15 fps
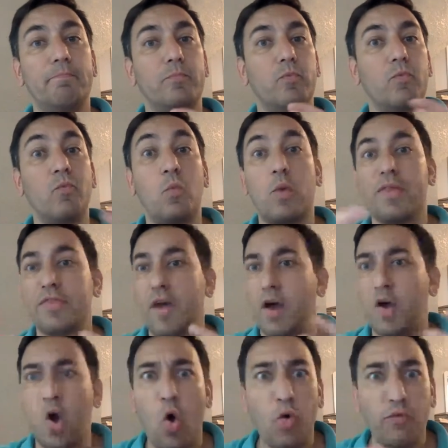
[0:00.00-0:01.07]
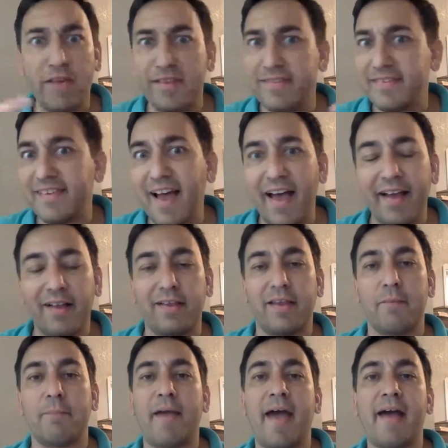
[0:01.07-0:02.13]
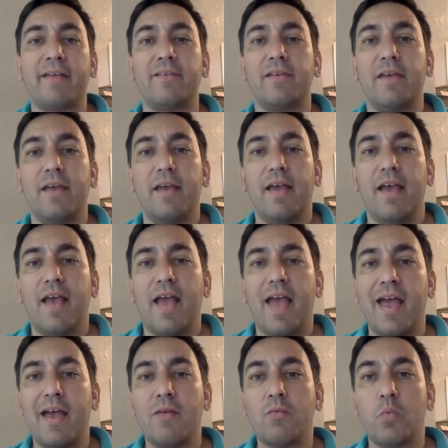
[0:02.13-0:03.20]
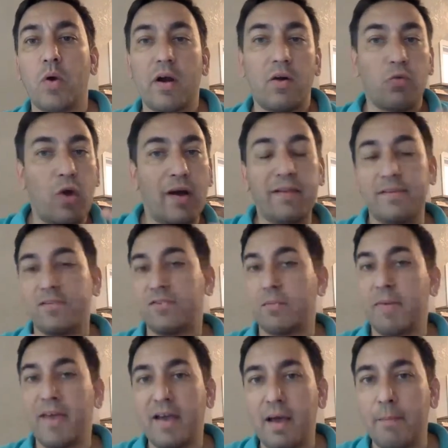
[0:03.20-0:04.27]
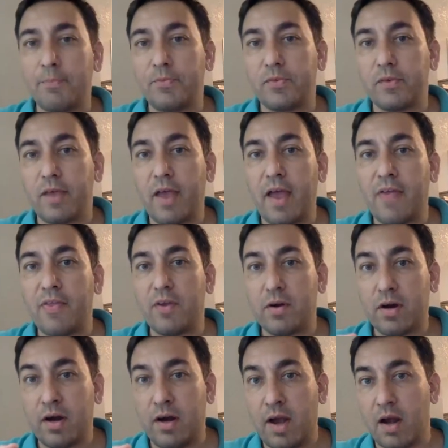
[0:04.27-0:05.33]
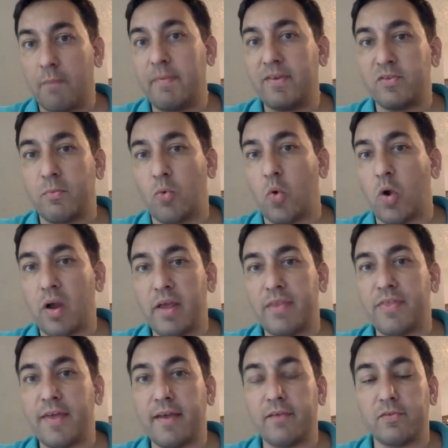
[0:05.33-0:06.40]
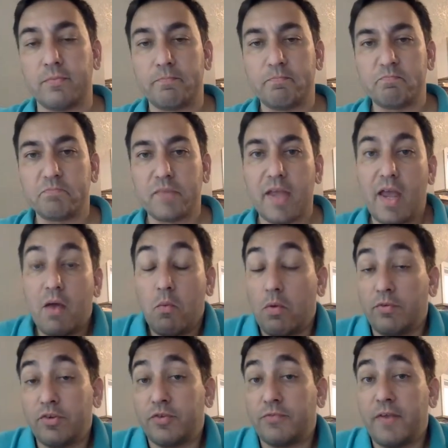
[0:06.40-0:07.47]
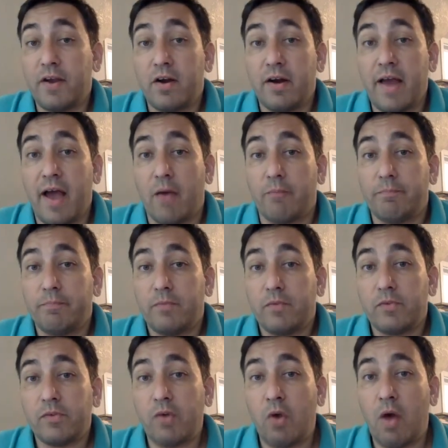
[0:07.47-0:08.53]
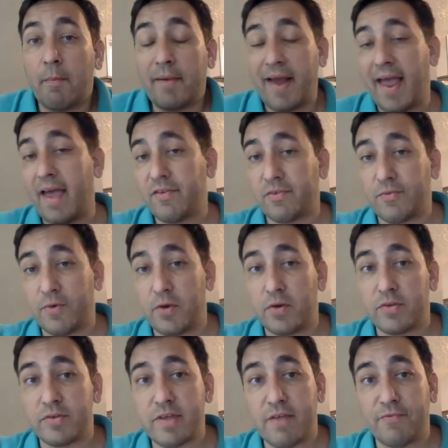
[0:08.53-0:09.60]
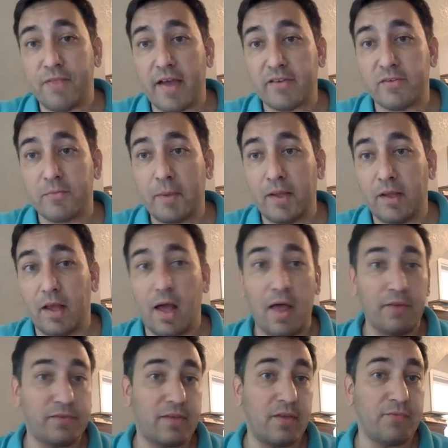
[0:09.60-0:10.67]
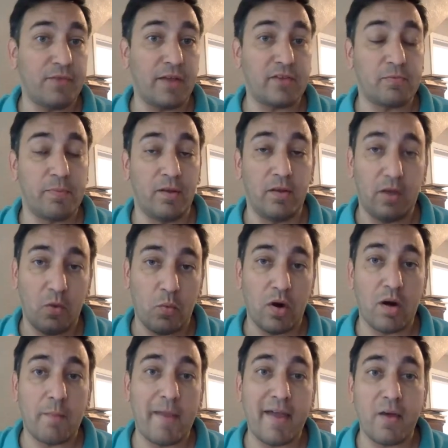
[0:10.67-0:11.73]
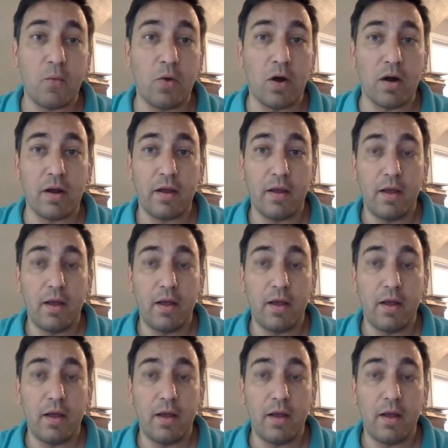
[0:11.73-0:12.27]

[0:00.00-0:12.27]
with a COVID-style impact. And we're going to run into some hiccups, and there are going to be some quirky things, and we'll just figure it out. So I'm going to ask for you to stay flexible. I'll stay flexible. We're going to make it work.